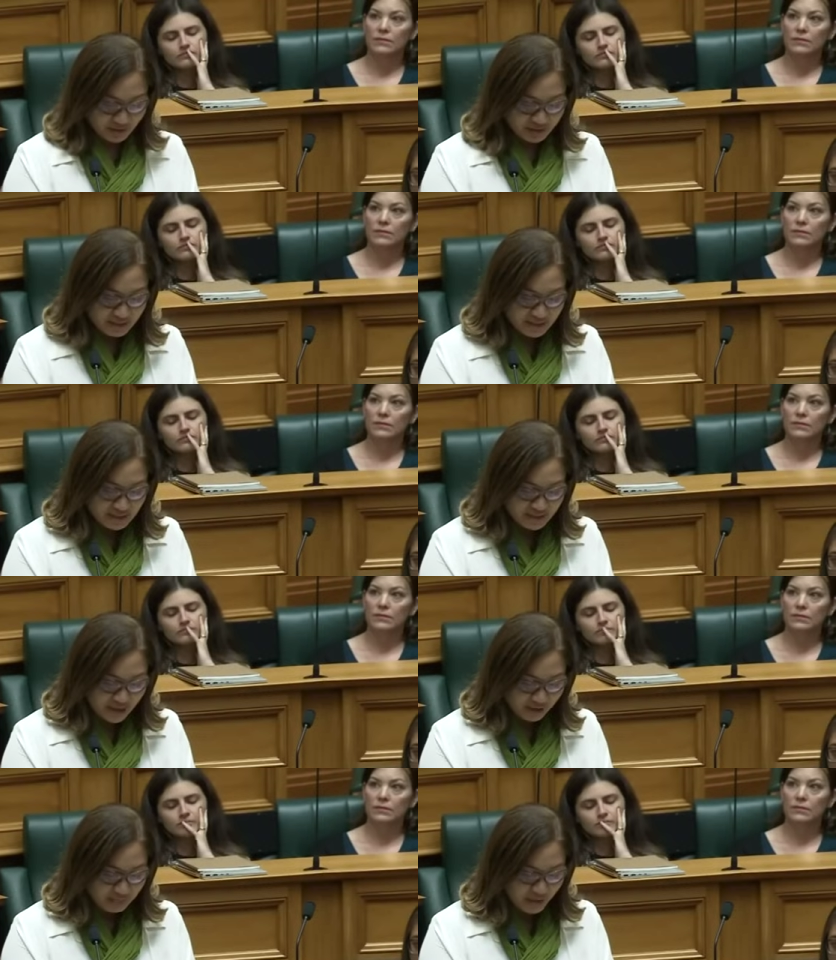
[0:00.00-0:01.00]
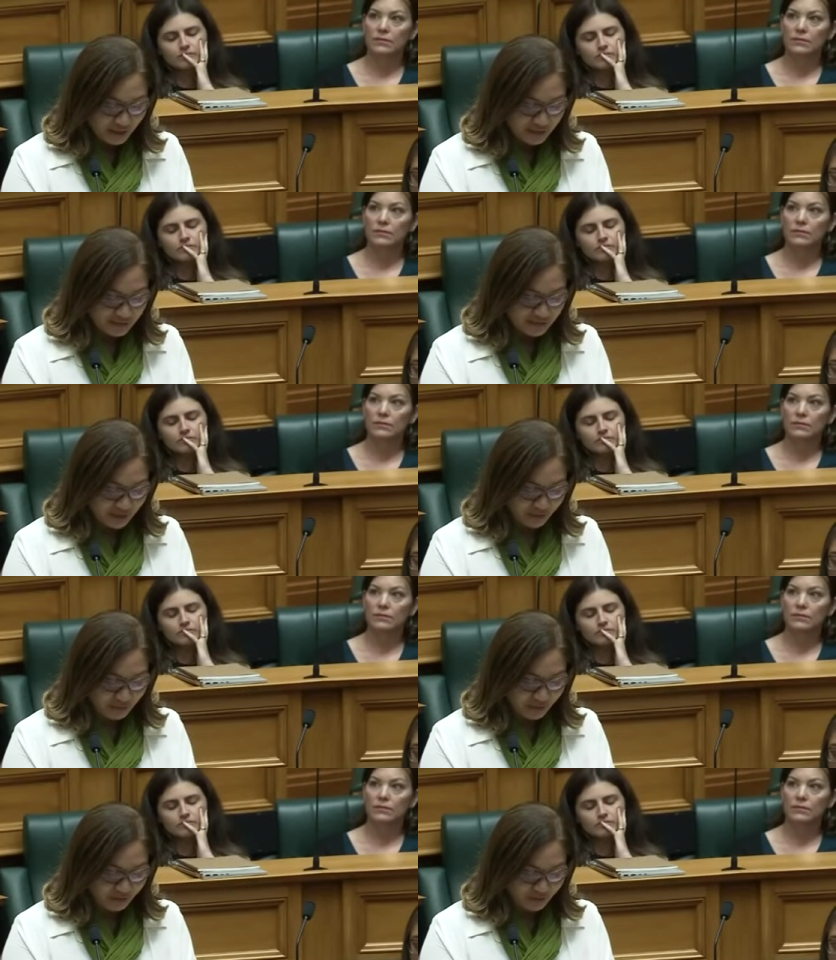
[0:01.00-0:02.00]
Speaker 1: Does he stand by his
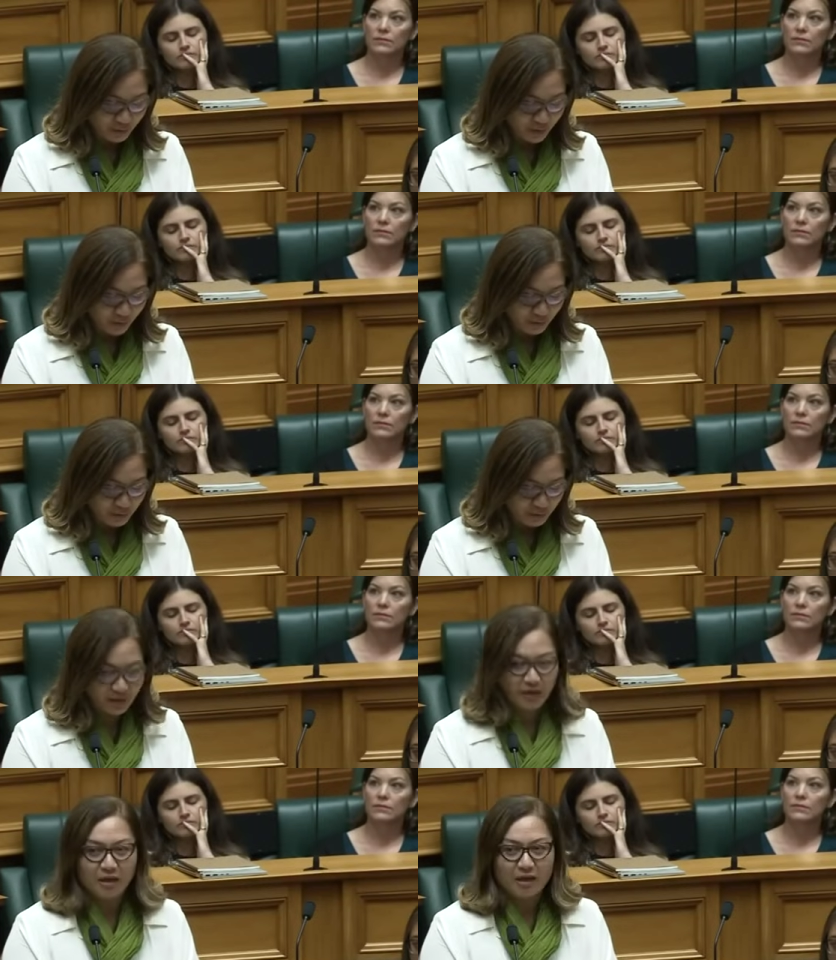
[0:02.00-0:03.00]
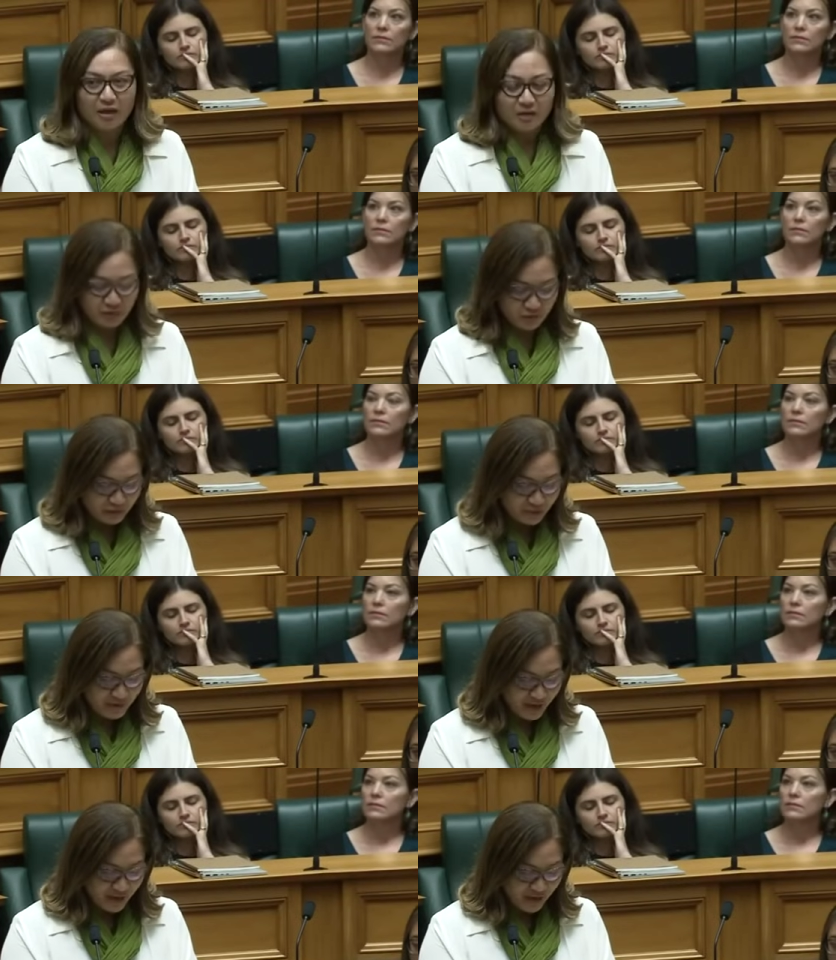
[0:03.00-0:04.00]
statement, quote, the dream
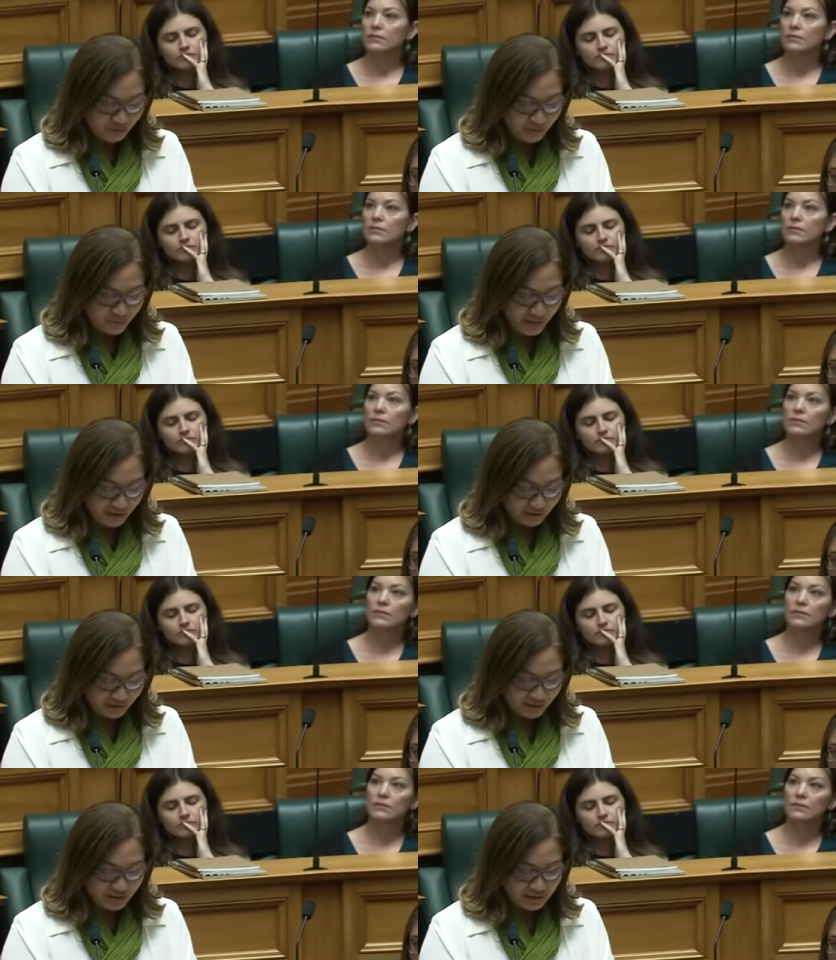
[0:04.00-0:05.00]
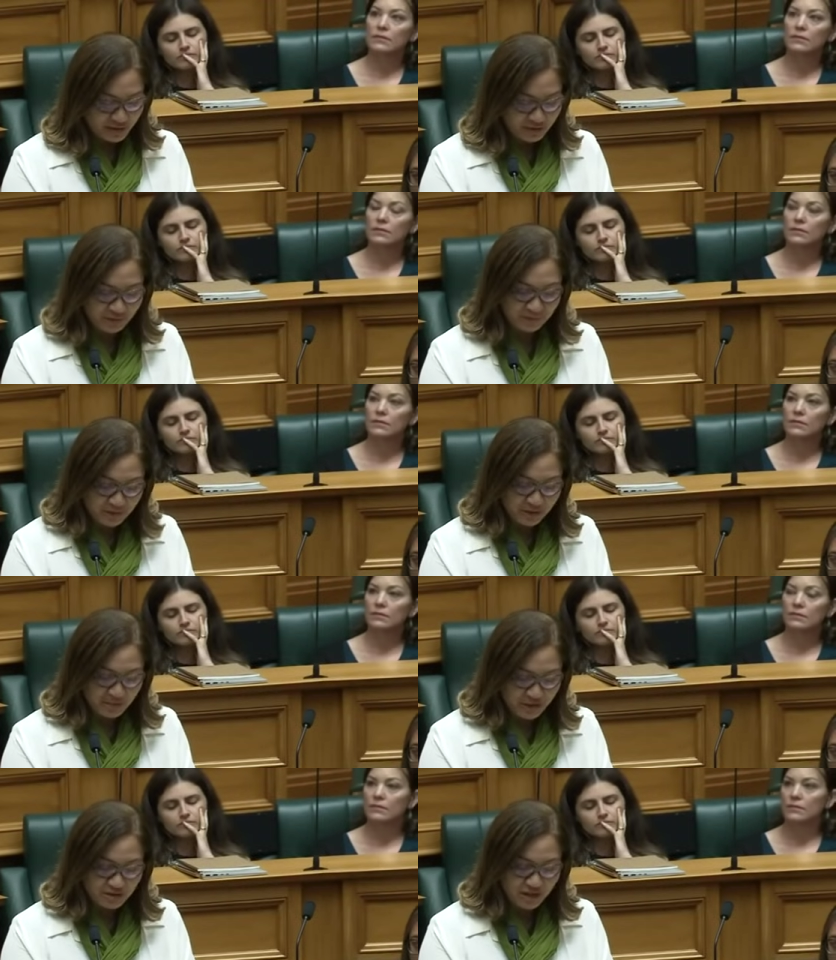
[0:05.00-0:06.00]
I have for Māori is to lift pretty
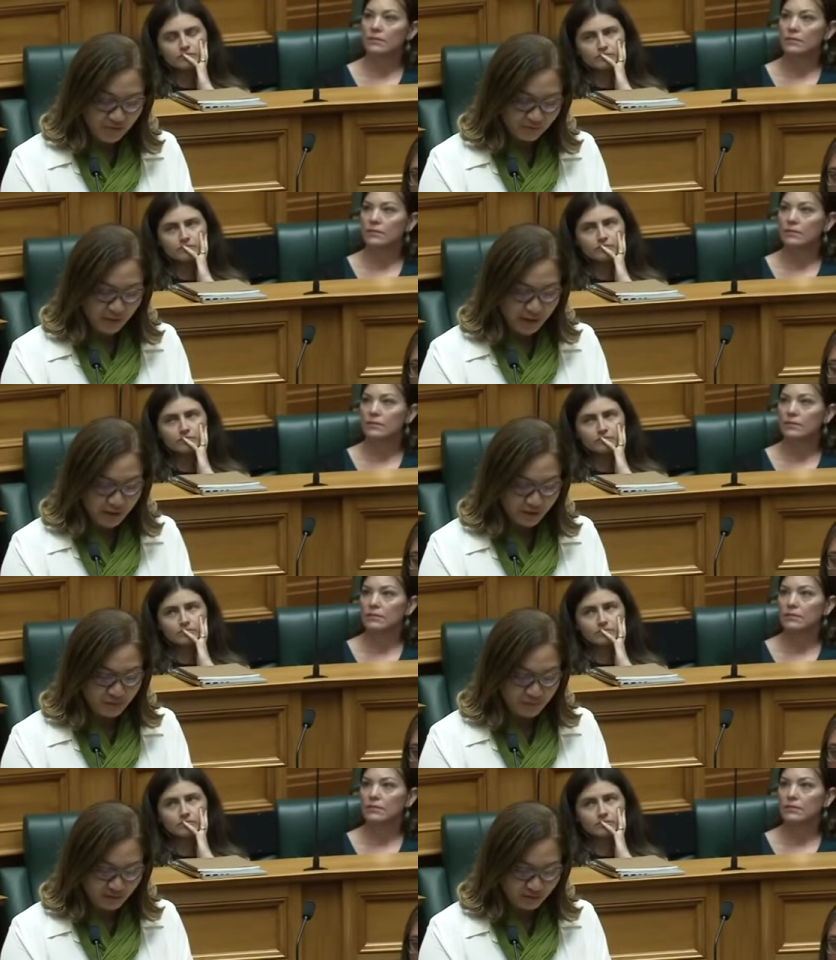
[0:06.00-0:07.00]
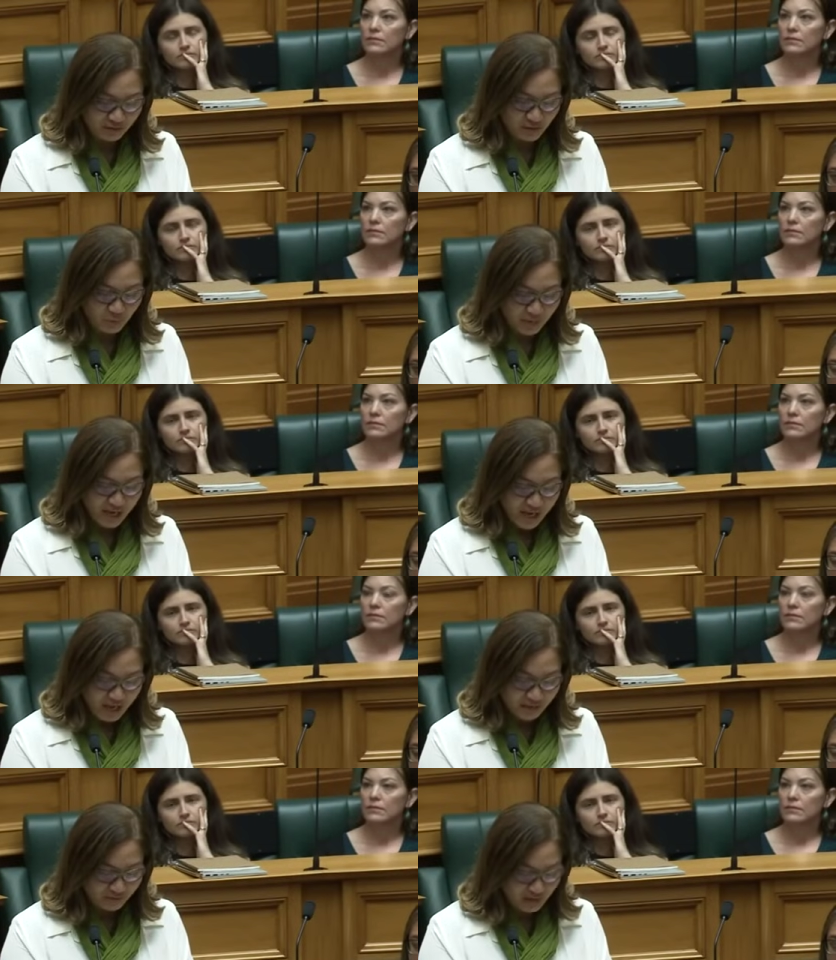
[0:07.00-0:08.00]
much every health metric we
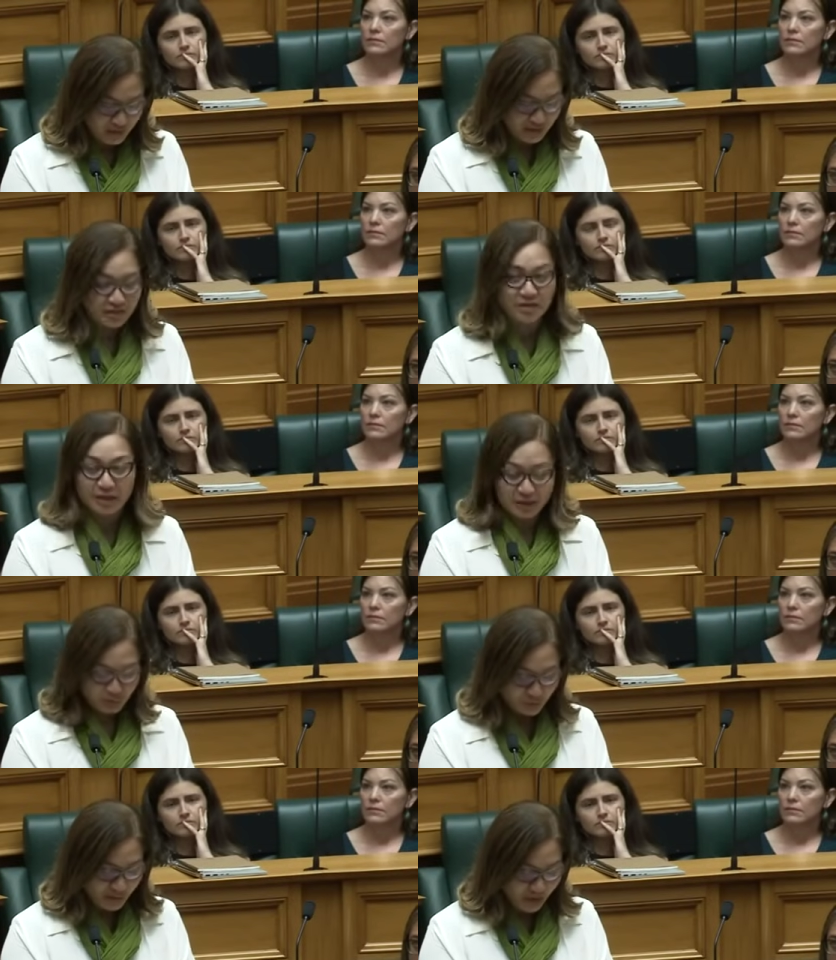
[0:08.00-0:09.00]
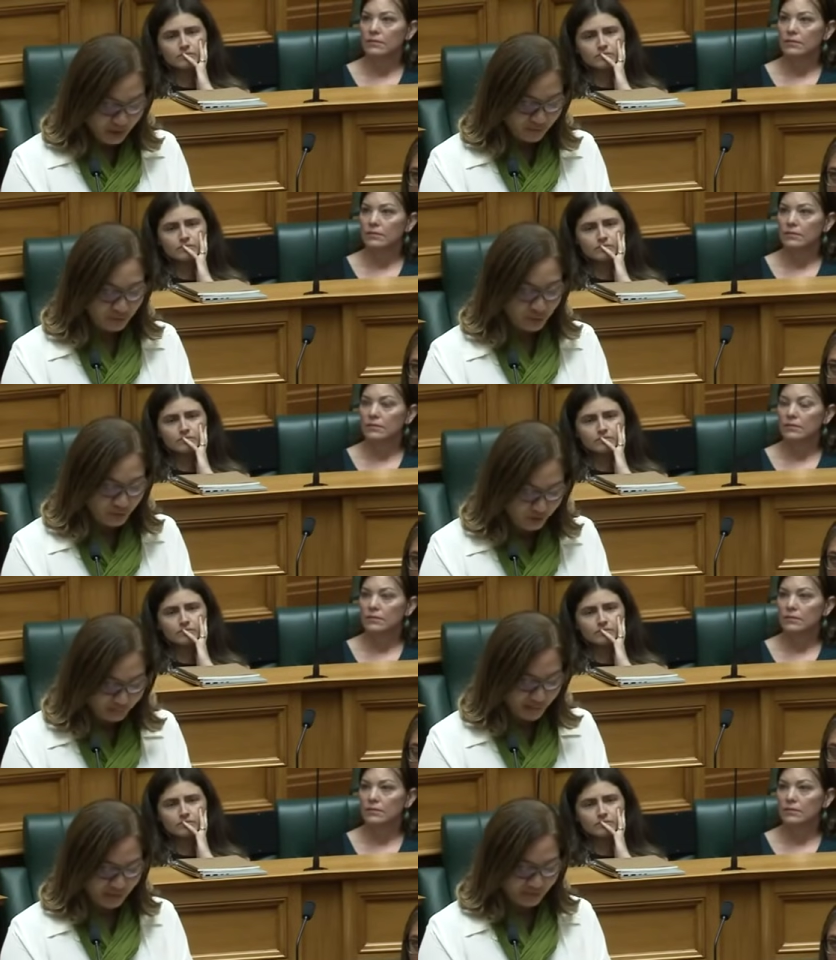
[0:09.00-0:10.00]
have to the level we have for
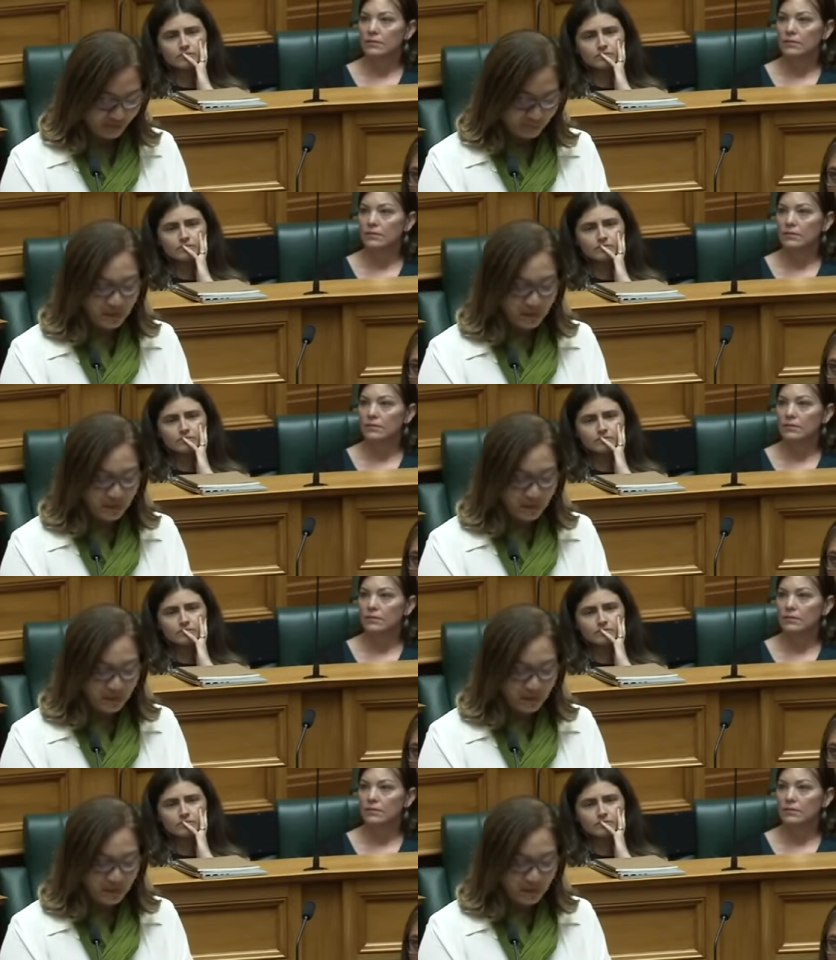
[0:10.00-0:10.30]
non-Māori.